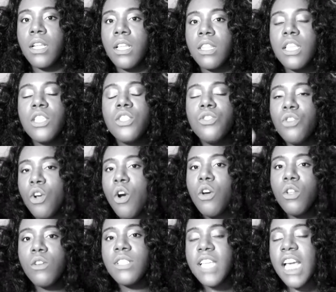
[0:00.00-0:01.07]
Just throw
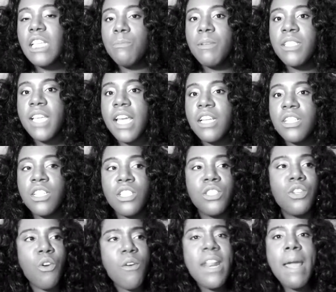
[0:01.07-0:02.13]
those expectations,
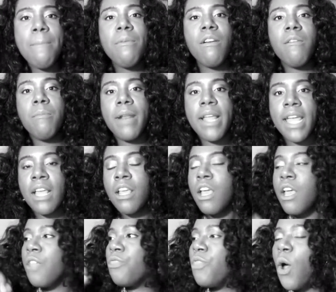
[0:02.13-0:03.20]
throw that birth plan,
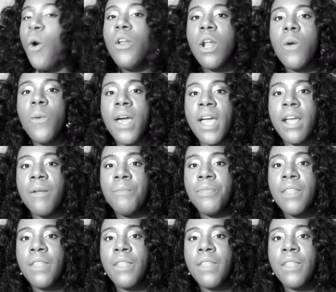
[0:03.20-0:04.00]
throw it away.